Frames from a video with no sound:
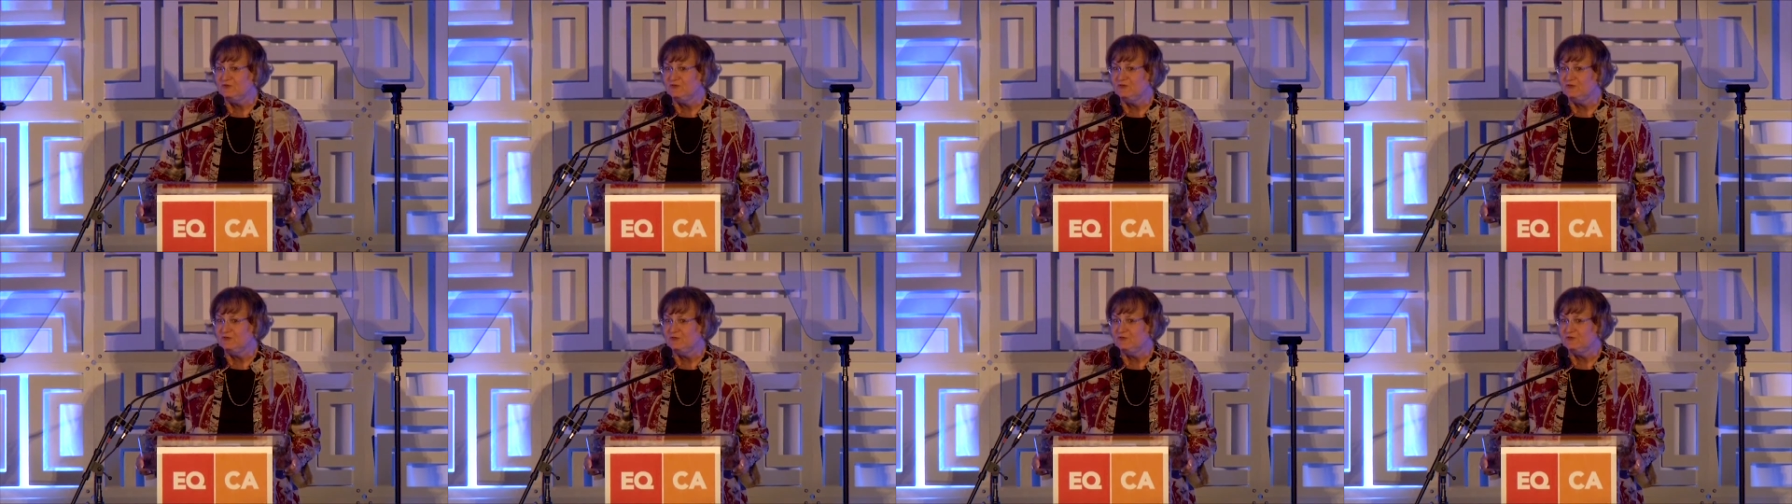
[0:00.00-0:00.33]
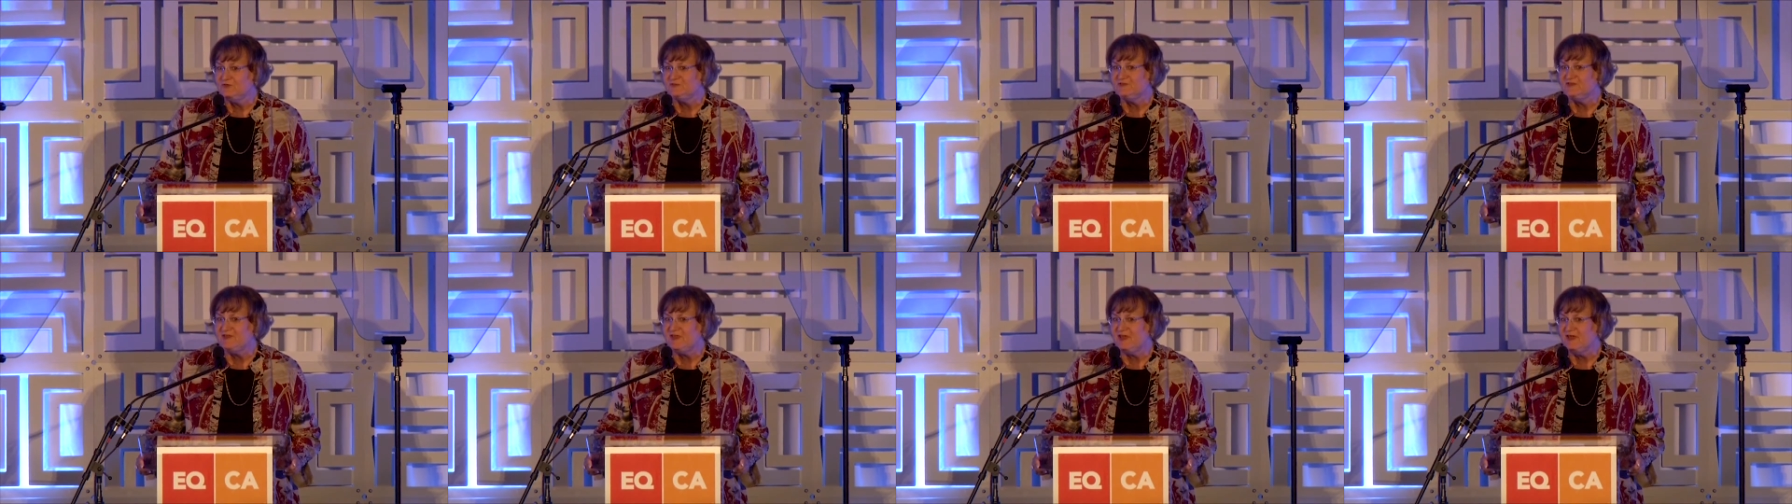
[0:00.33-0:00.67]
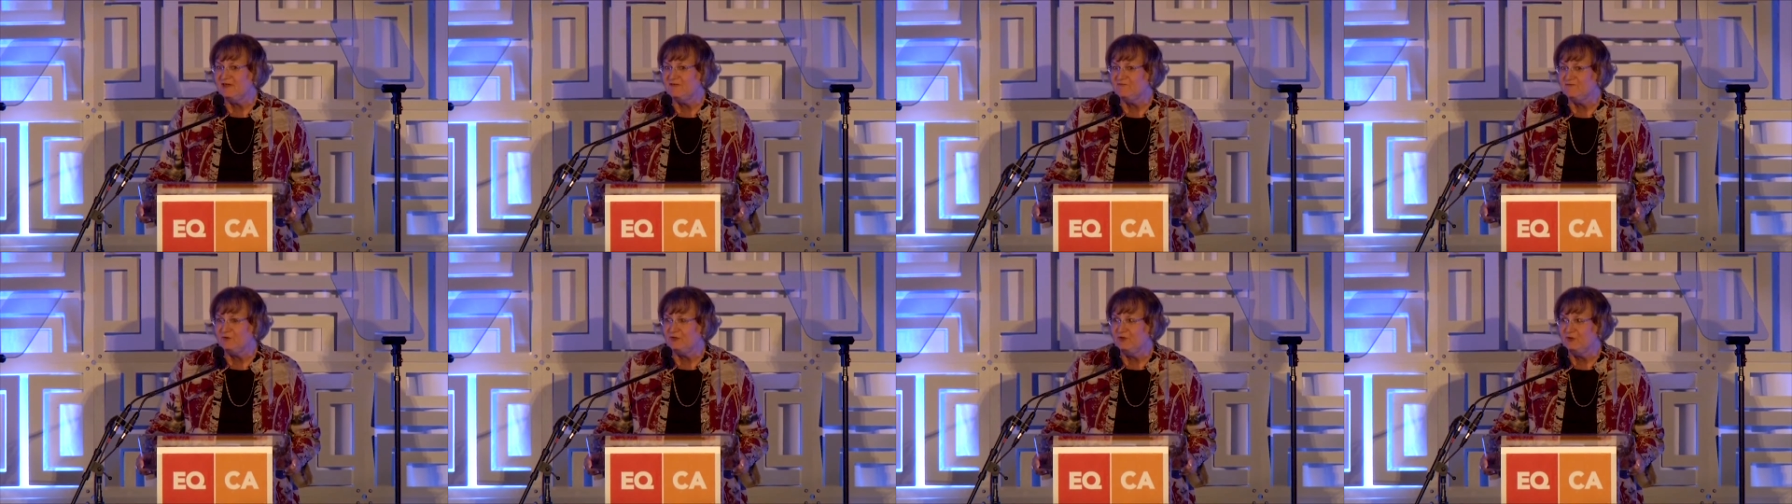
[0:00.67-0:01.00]
news
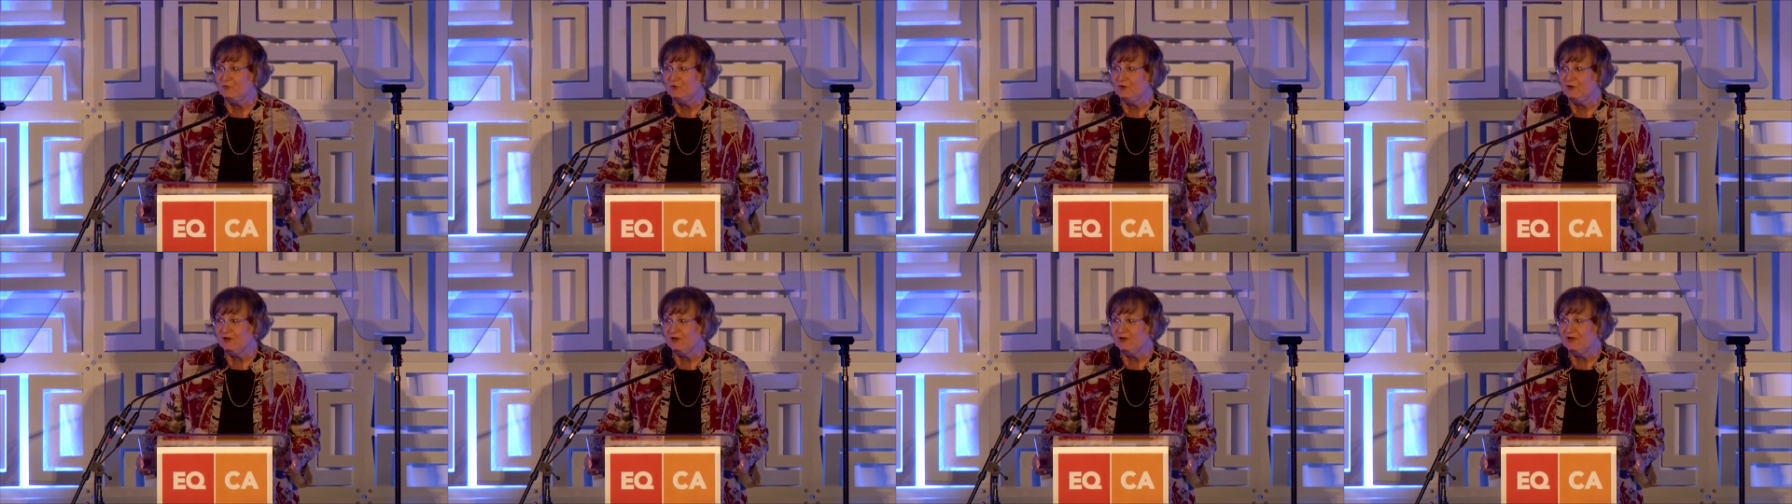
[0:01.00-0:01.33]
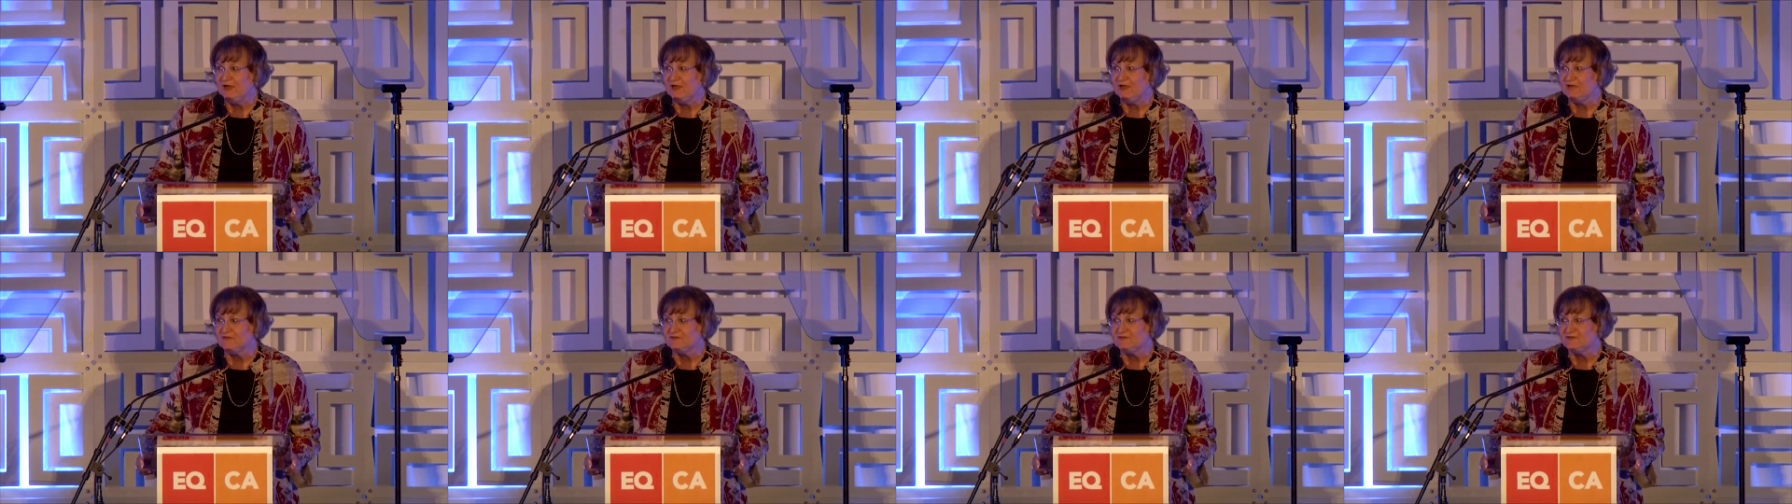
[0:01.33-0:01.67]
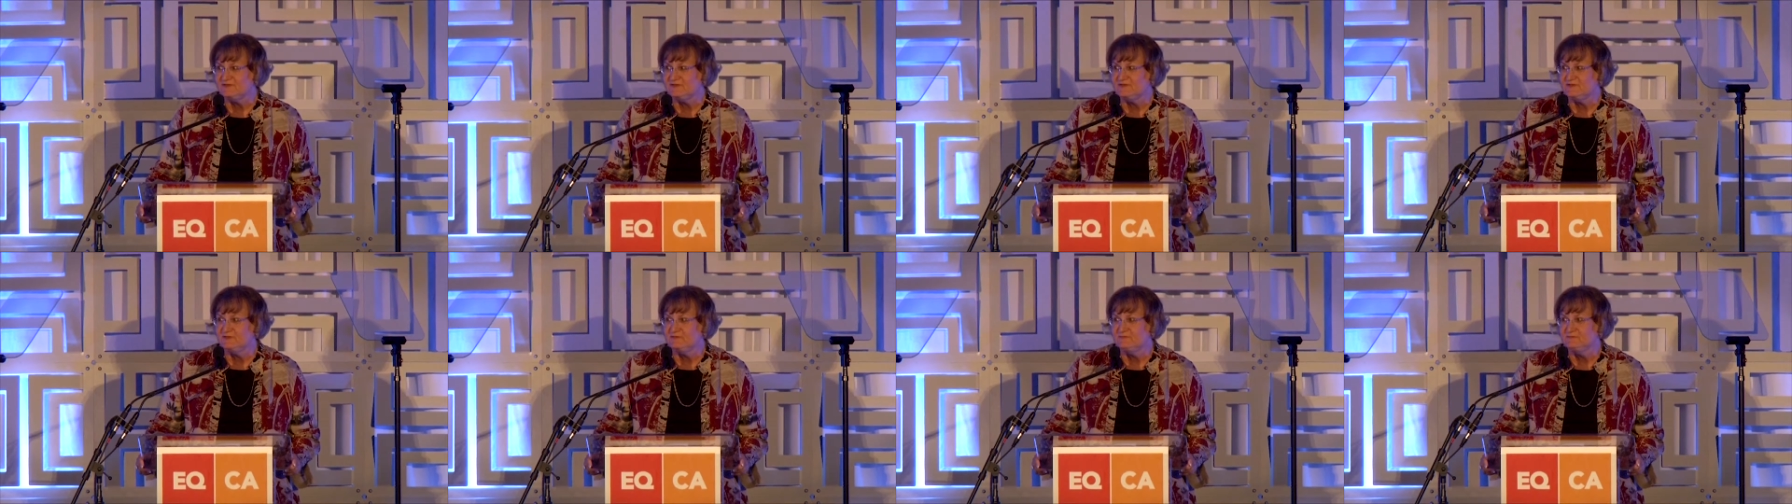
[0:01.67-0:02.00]
everywhere
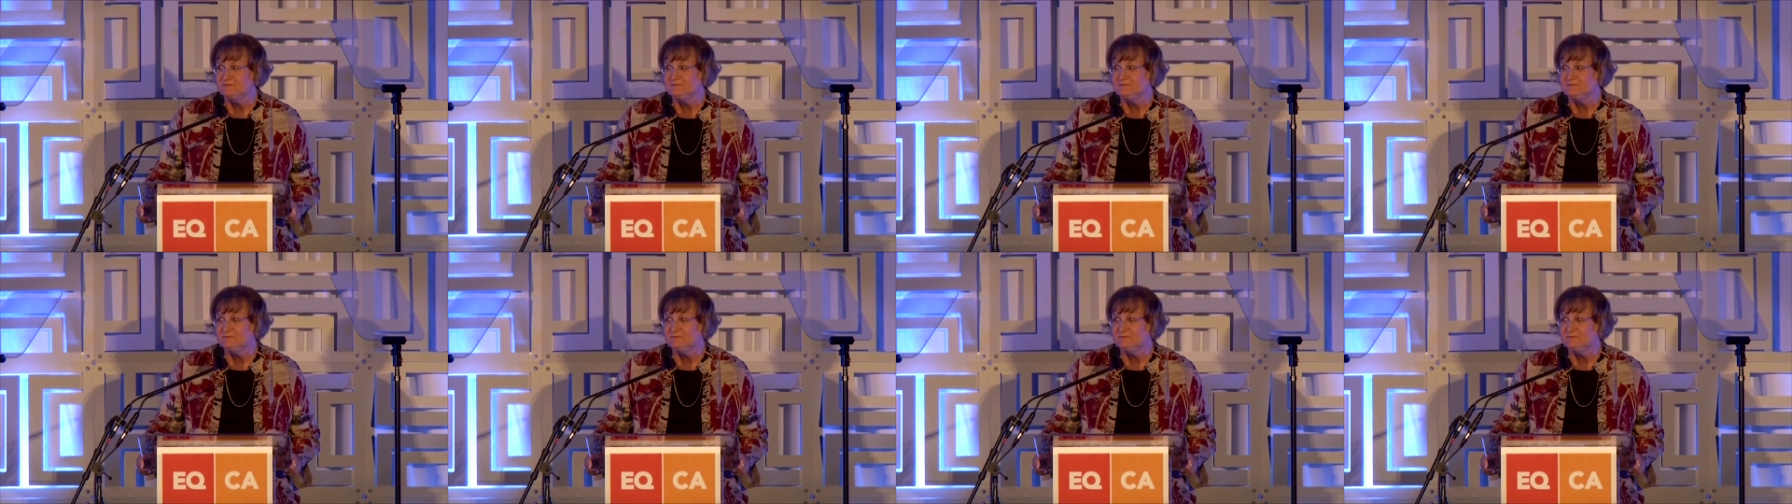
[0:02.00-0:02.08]
else.